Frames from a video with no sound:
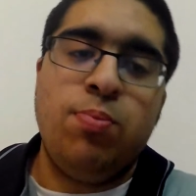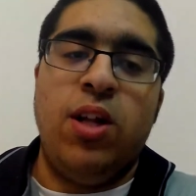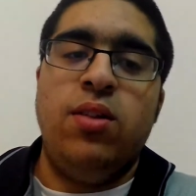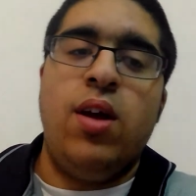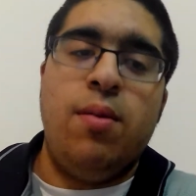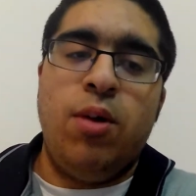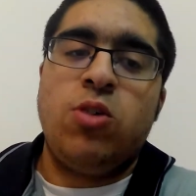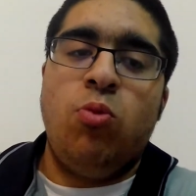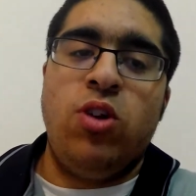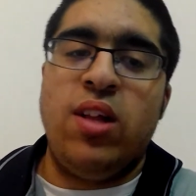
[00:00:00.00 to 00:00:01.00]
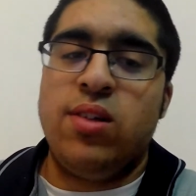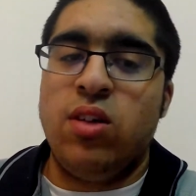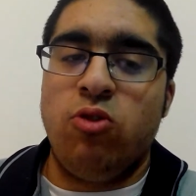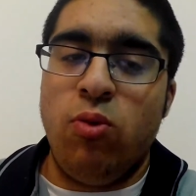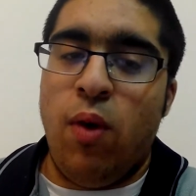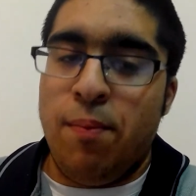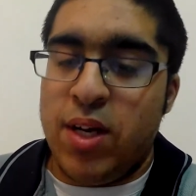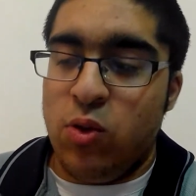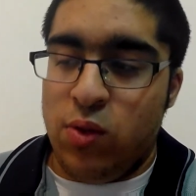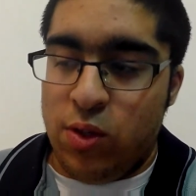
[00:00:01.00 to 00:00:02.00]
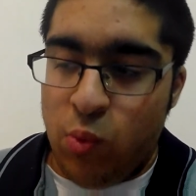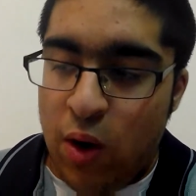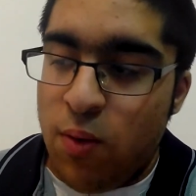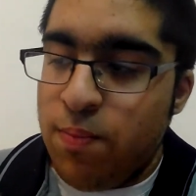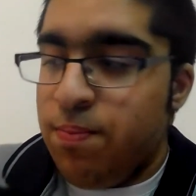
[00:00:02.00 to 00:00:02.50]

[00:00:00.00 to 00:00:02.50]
but they're much more dense than group 1 metals as well.